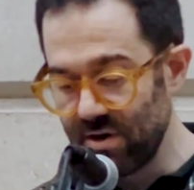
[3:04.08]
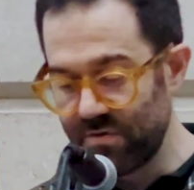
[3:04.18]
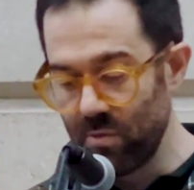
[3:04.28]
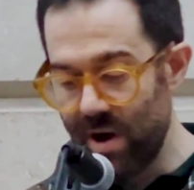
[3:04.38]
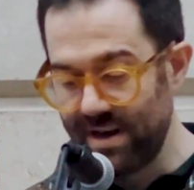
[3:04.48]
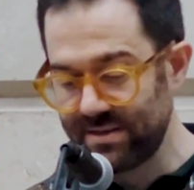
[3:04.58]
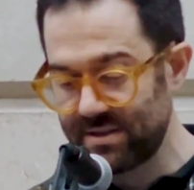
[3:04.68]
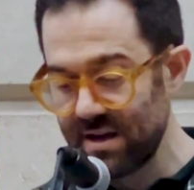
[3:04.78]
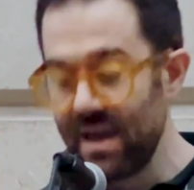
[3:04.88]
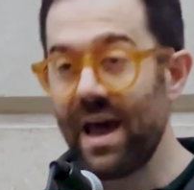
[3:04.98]
of the
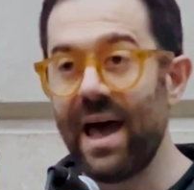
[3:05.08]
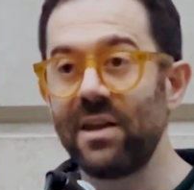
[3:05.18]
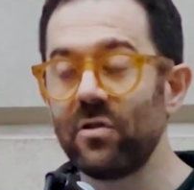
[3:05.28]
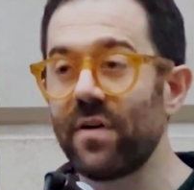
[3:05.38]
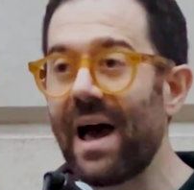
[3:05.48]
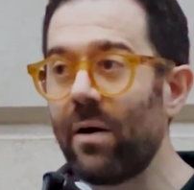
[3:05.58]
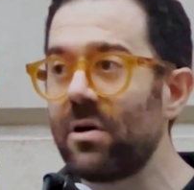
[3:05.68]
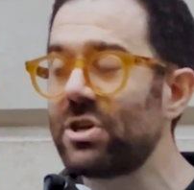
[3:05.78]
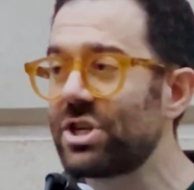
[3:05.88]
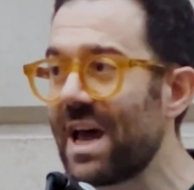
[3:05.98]
West and of
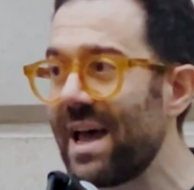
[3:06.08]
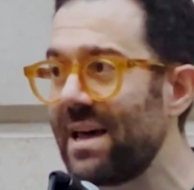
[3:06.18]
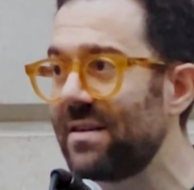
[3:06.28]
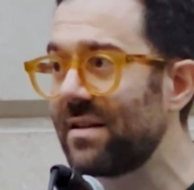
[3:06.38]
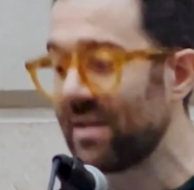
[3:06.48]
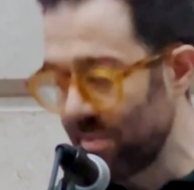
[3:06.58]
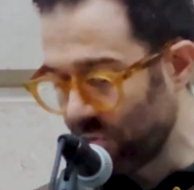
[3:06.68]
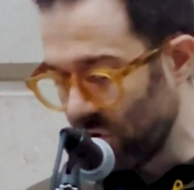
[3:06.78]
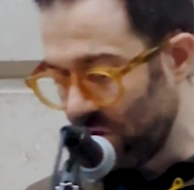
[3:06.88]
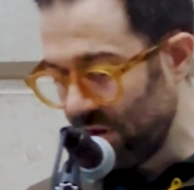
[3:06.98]
our shared
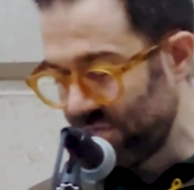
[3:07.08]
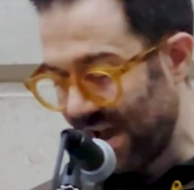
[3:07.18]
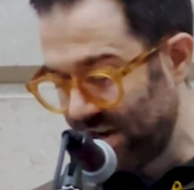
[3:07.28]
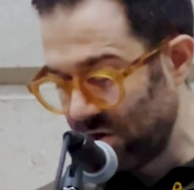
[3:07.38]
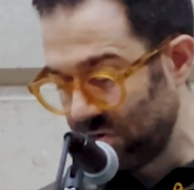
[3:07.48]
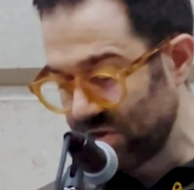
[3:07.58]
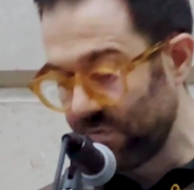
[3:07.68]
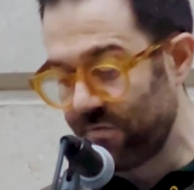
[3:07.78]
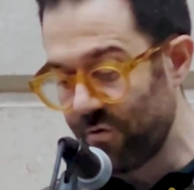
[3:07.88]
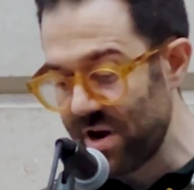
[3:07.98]
liberal values
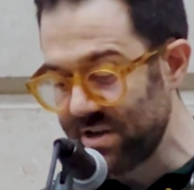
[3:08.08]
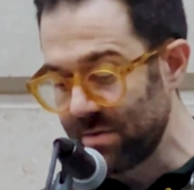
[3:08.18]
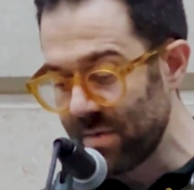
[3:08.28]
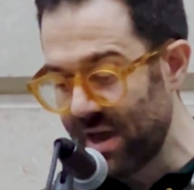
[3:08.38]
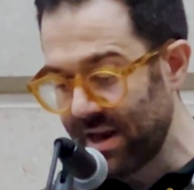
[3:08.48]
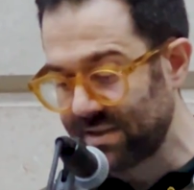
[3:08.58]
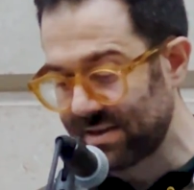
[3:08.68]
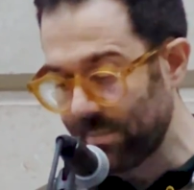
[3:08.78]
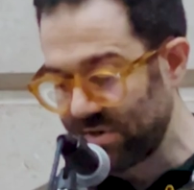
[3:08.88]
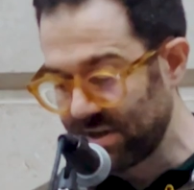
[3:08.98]
of freedom and
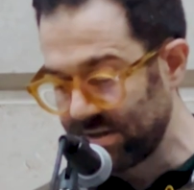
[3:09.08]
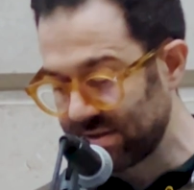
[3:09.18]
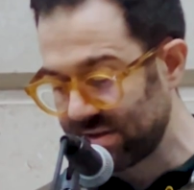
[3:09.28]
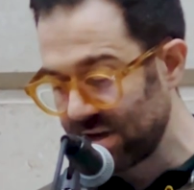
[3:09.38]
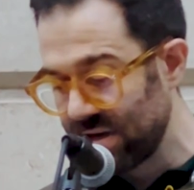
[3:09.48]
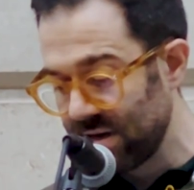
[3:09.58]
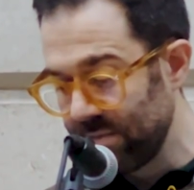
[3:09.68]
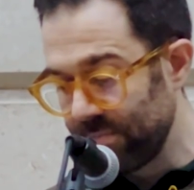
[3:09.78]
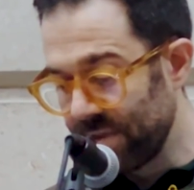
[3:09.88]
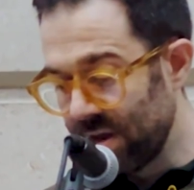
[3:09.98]
acceptance.
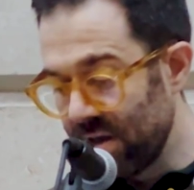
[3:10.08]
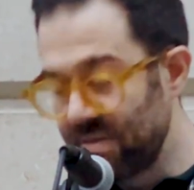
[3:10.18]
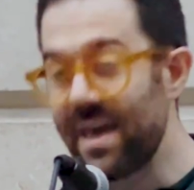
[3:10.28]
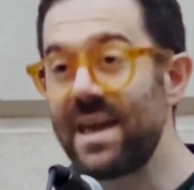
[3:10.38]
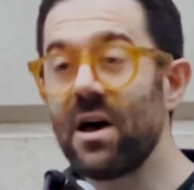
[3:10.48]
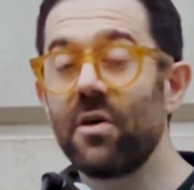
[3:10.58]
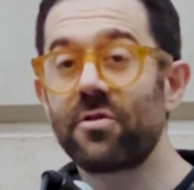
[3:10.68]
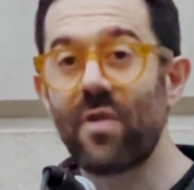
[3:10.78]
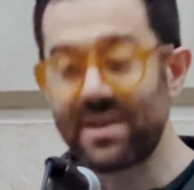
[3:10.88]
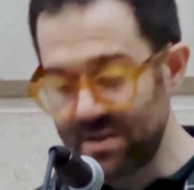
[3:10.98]
They are
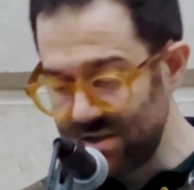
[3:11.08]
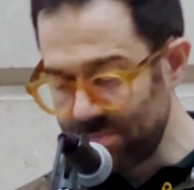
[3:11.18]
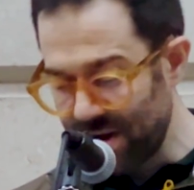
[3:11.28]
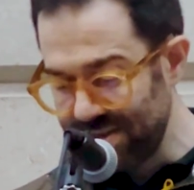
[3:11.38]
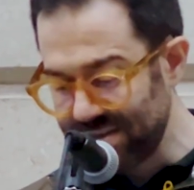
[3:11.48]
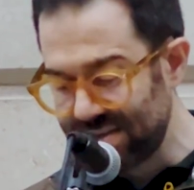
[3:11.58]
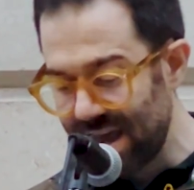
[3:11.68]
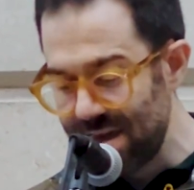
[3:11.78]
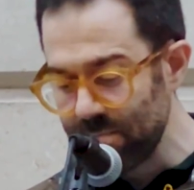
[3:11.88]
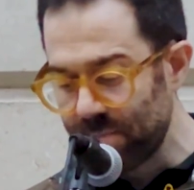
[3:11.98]
threatened by the
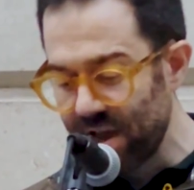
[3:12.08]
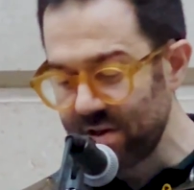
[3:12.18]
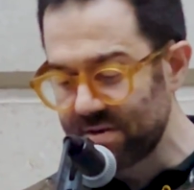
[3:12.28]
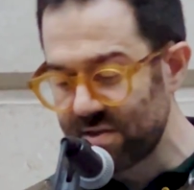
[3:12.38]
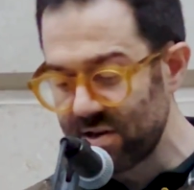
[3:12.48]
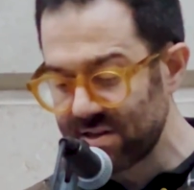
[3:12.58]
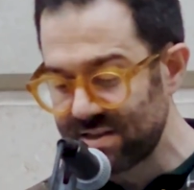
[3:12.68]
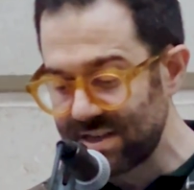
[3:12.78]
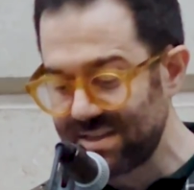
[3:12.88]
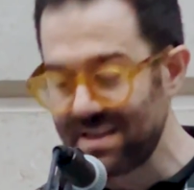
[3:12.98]
same
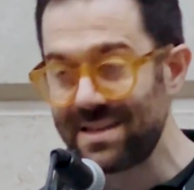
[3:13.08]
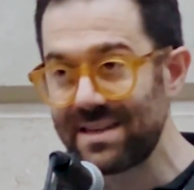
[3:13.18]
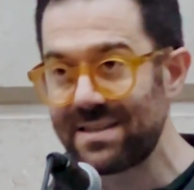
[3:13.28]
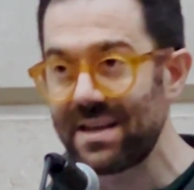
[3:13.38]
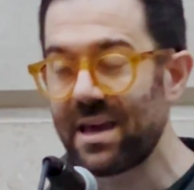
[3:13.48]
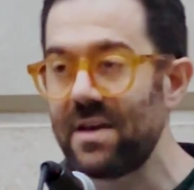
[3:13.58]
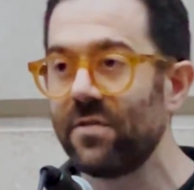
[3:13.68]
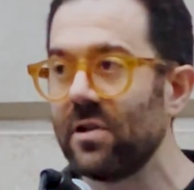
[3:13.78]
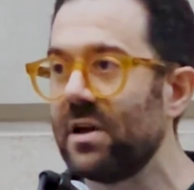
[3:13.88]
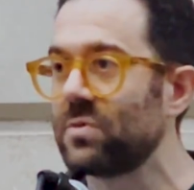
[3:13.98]
bloodthirsty, sadistic
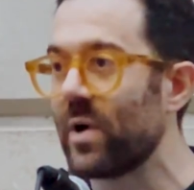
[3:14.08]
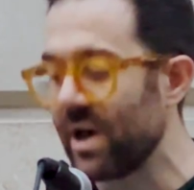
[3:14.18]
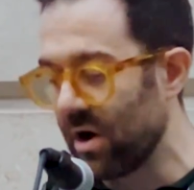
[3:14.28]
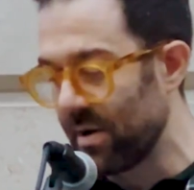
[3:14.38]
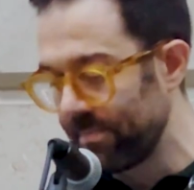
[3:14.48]
evil as we are.